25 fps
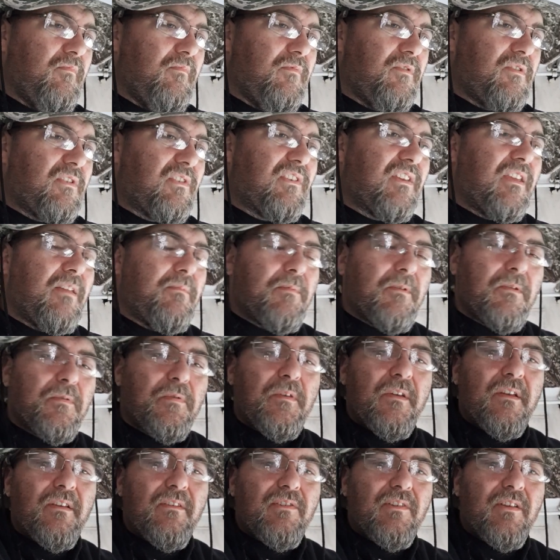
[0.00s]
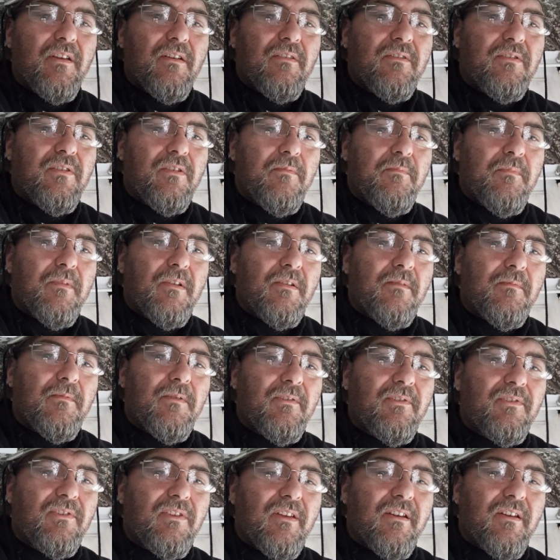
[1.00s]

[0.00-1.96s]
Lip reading: just keep your things down to a minimalist